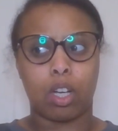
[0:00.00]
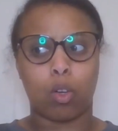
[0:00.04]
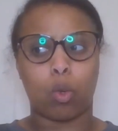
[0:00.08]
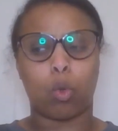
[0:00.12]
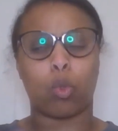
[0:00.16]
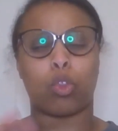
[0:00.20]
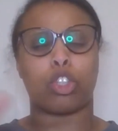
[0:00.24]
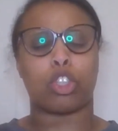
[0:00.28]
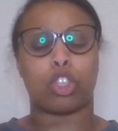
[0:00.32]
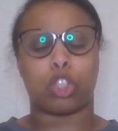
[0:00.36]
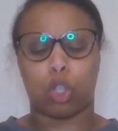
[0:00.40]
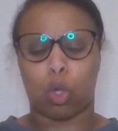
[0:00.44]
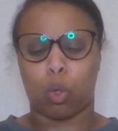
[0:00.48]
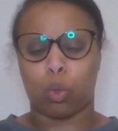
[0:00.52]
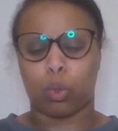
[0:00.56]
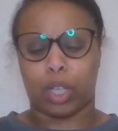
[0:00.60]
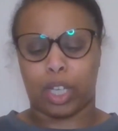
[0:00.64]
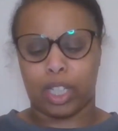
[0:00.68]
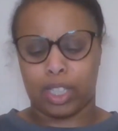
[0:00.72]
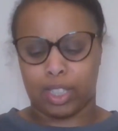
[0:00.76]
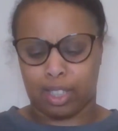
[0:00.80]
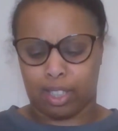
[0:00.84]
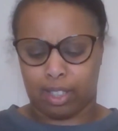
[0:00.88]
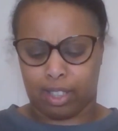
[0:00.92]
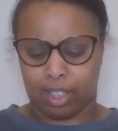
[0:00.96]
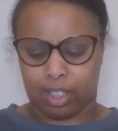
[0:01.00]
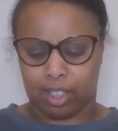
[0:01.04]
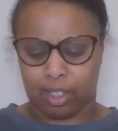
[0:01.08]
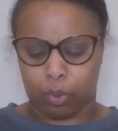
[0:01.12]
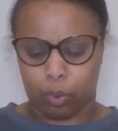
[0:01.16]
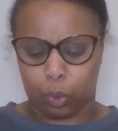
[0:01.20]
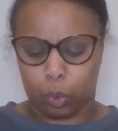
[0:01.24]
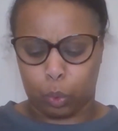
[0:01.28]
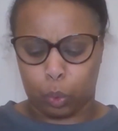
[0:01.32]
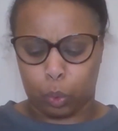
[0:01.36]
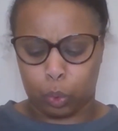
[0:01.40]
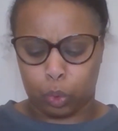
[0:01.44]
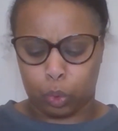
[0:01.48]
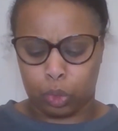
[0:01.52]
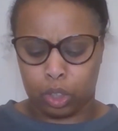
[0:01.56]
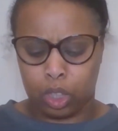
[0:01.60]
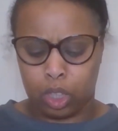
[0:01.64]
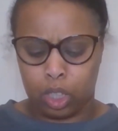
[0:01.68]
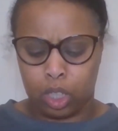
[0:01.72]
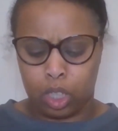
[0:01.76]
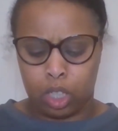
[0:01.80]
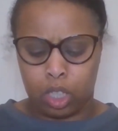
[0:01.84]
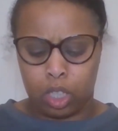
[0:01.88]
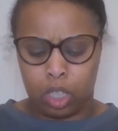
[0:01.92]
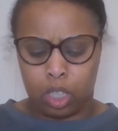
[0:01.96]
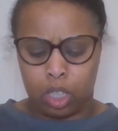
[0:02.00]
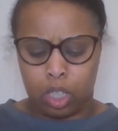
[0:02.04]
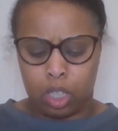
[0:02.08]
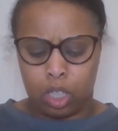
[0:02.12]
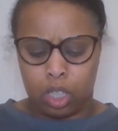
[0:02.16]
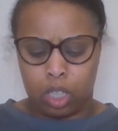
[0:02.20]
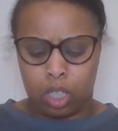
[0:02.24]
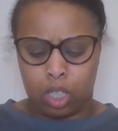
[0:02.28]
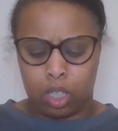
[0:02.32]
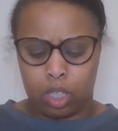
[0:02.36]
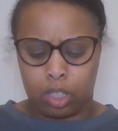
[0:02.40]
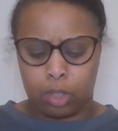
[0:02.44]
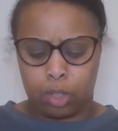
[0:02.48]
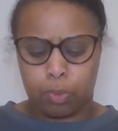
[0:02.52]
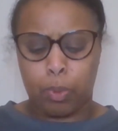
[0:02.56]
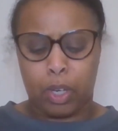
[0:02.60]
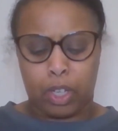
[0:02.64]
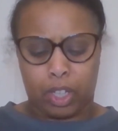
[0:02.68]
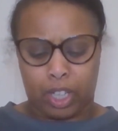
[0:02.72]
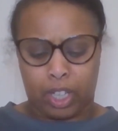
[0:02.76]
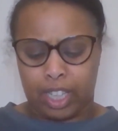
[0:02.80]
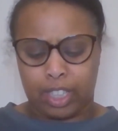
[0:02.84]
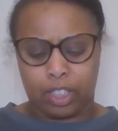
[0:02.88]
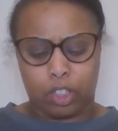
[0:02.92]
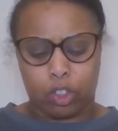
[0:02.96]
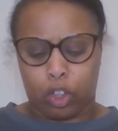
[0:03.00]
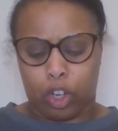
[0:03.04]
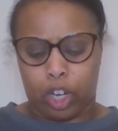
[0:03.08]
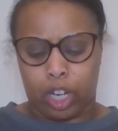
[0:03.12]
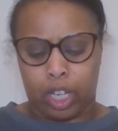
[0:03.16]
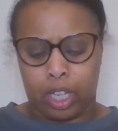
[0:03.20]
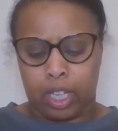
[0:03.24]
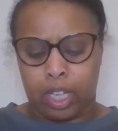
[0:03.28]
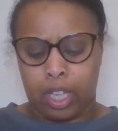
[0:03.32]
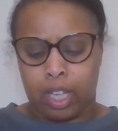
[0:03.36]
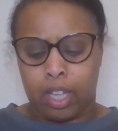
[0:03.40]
the Soul Gates, I think they were called. Spirit Gates, sorry.